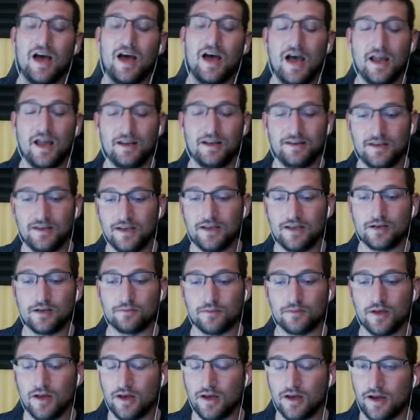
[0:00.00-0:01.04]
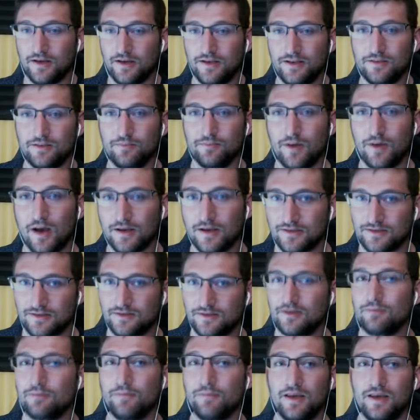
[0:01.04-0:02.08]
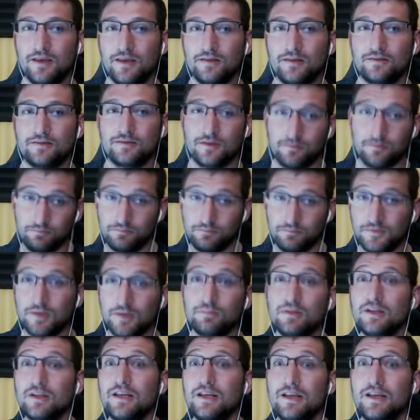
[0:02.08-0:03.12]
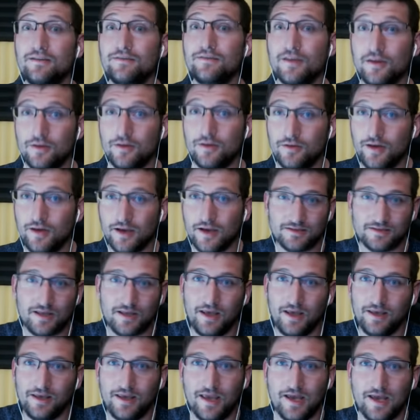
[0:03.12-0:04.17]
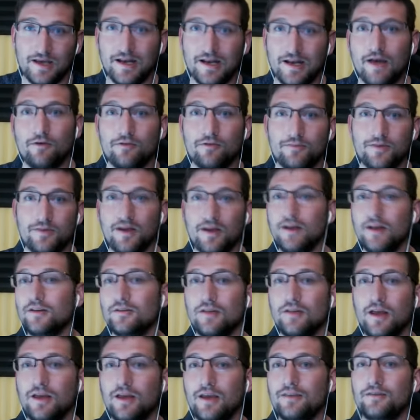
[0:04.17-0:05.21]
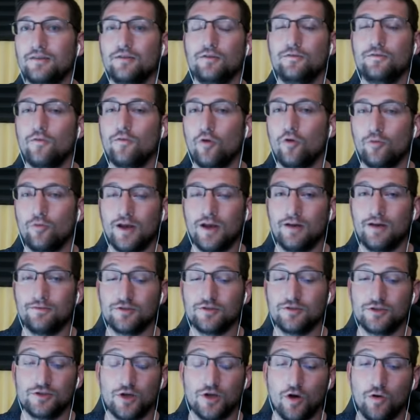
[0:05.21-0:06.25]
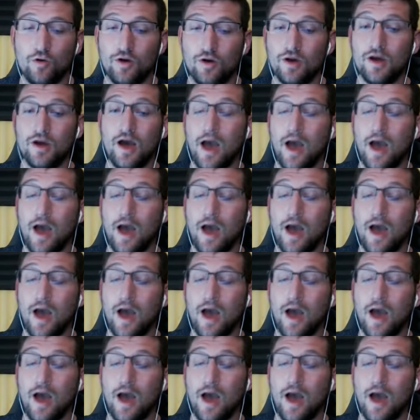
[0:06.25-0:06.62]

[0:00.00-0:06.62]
I need them. I need the bosses to make to, believe that you guys like hanging out with me and you like the new format of the show.